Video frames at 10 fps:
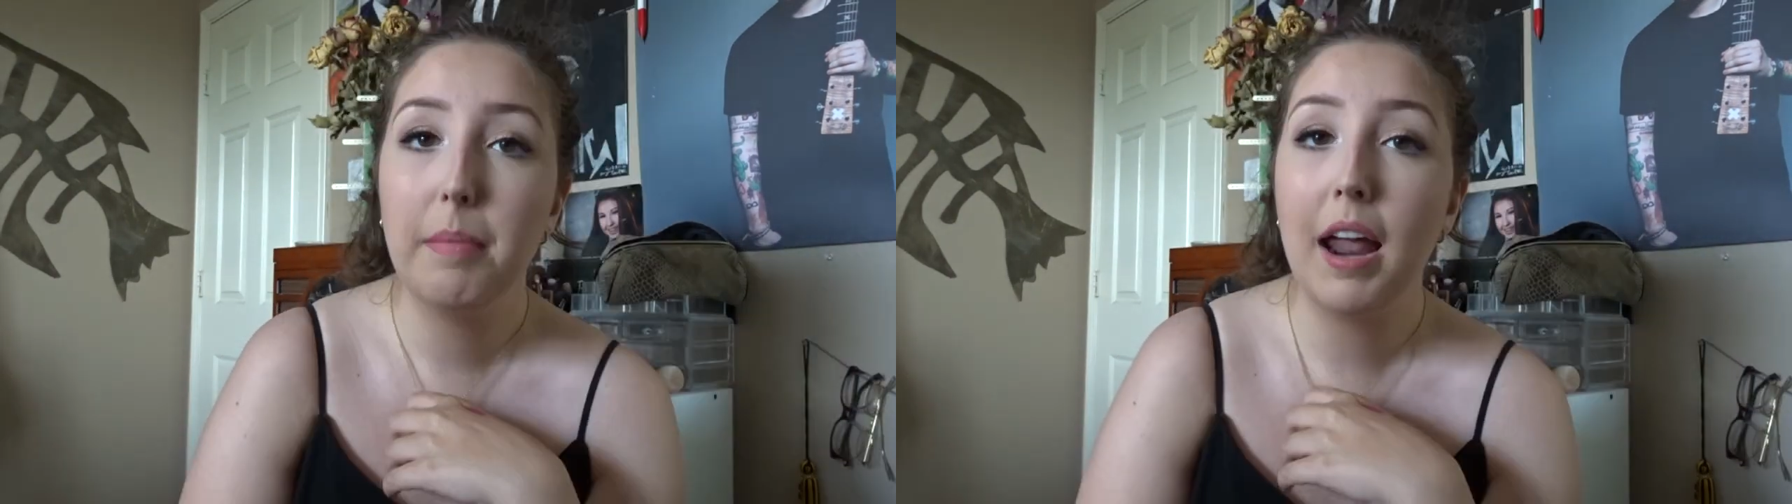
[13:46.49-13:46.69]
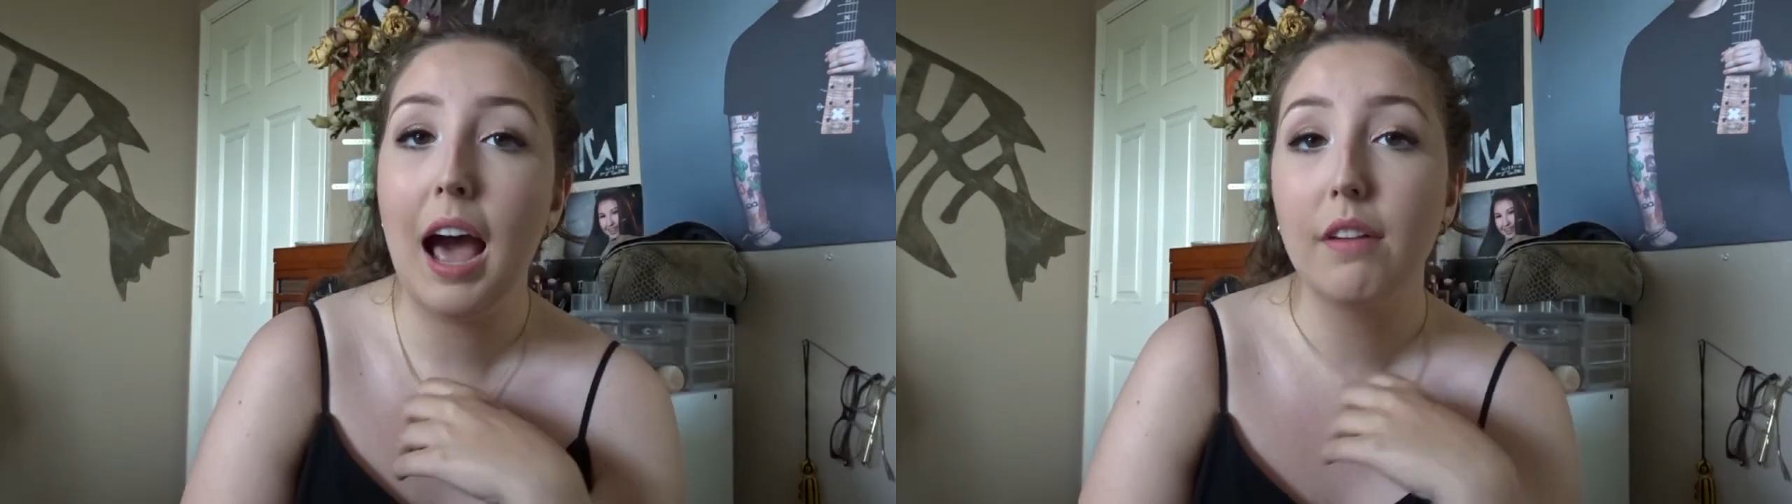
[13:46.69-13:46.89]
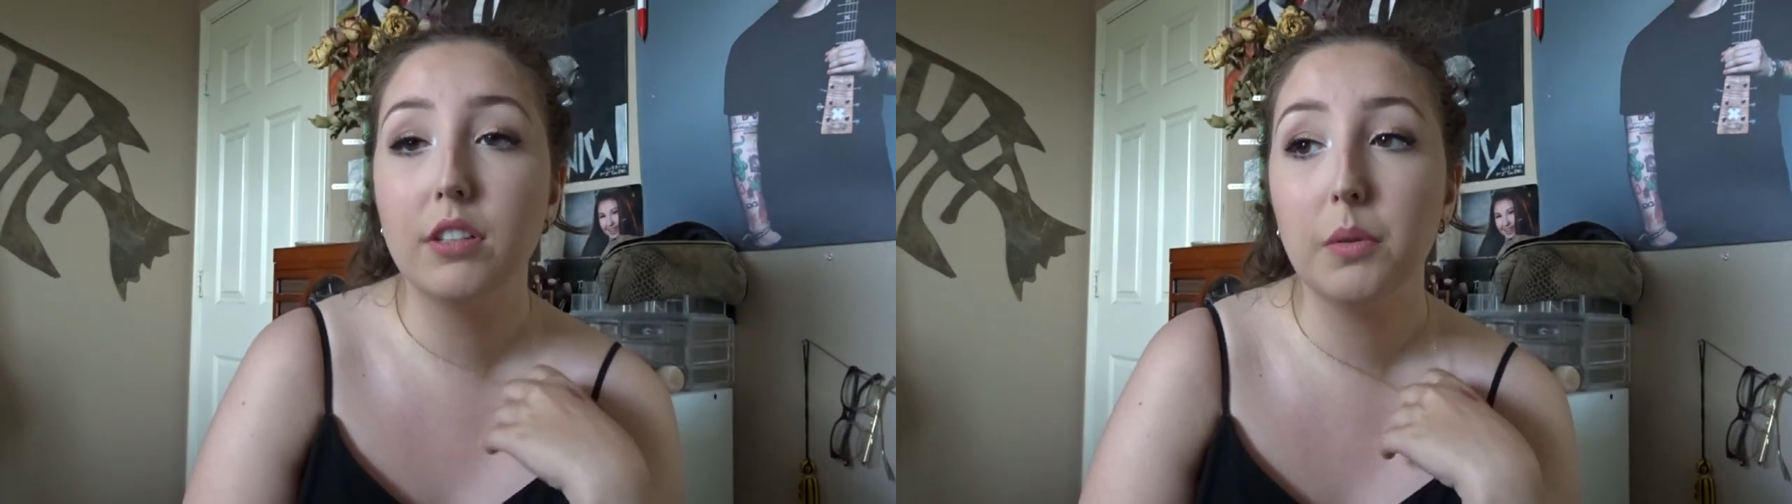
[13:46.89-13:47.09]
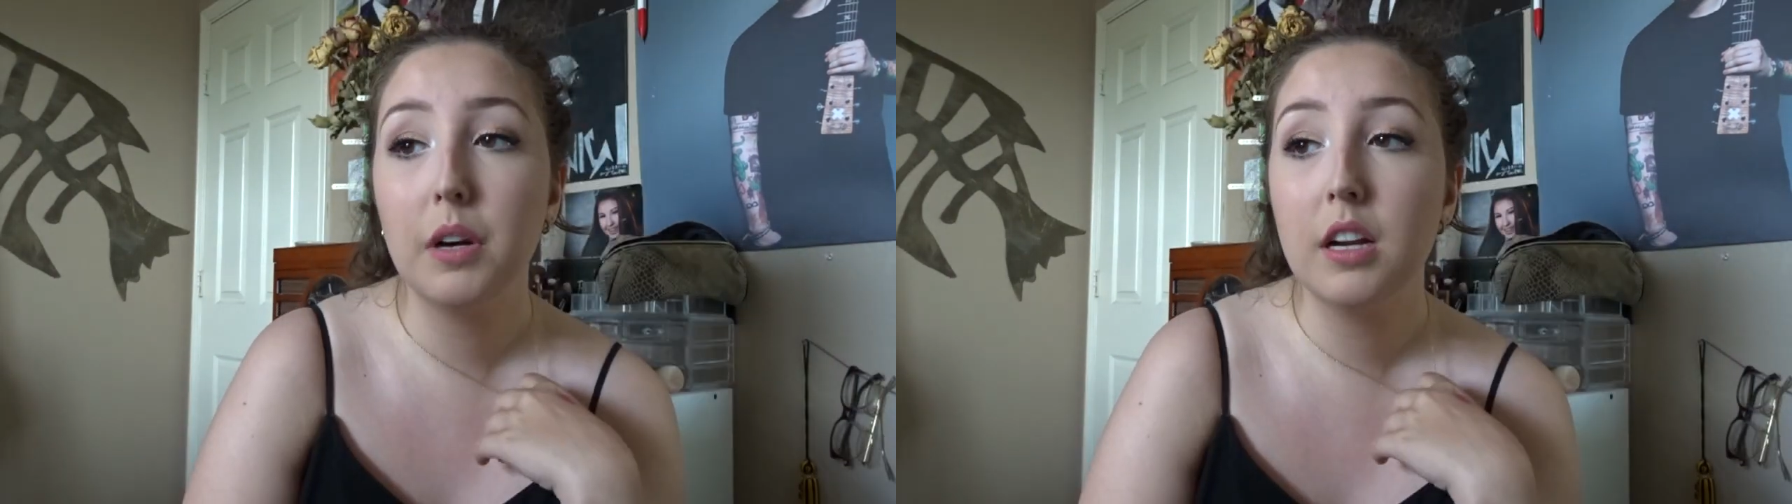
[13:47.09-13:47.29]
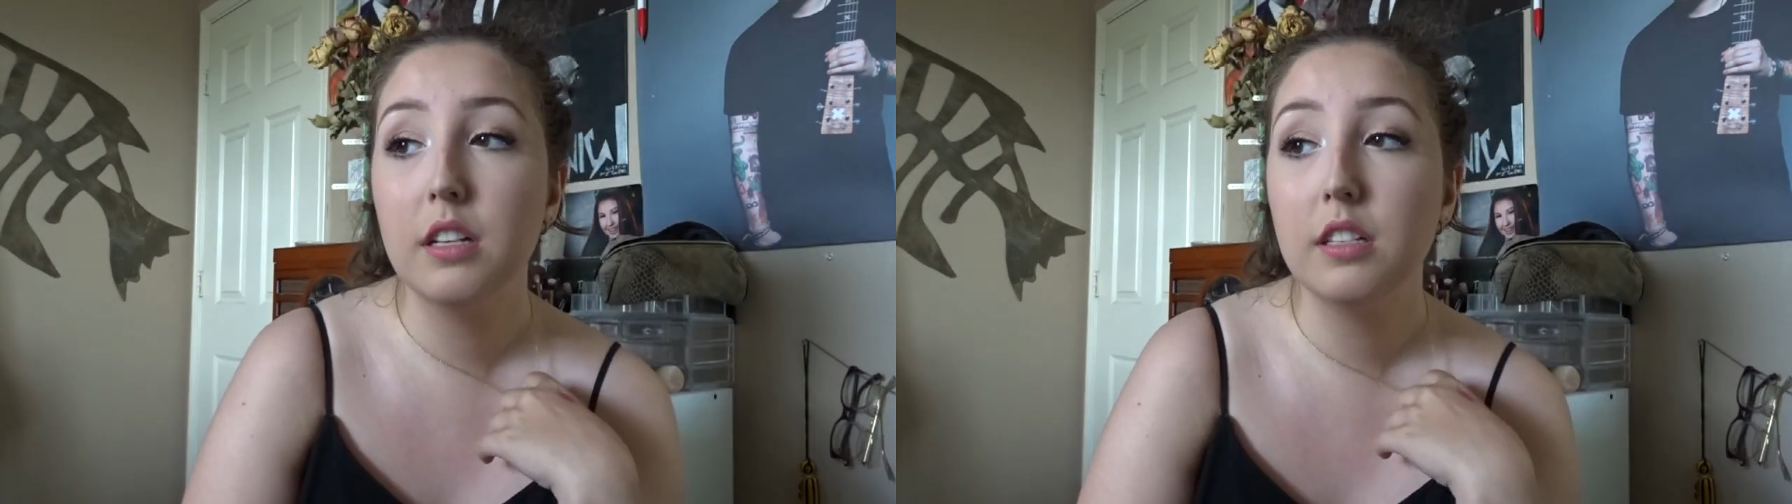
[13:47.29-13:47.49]
But
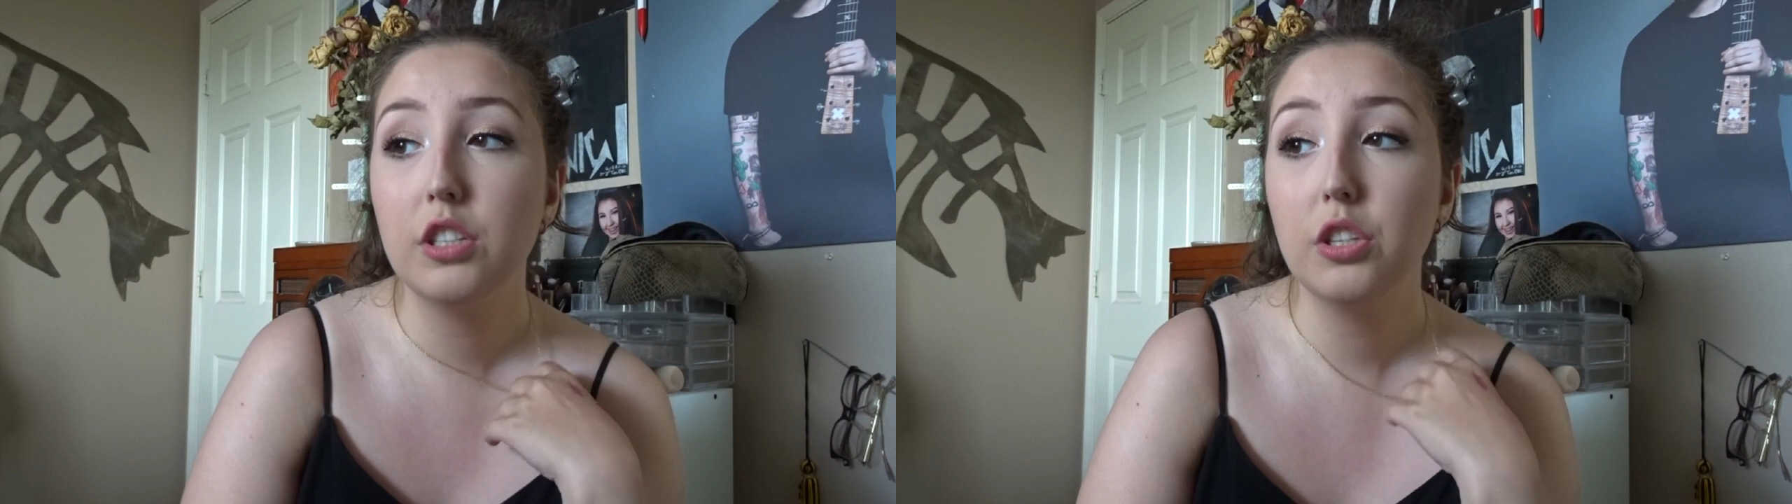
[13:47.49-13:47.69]
afterwards,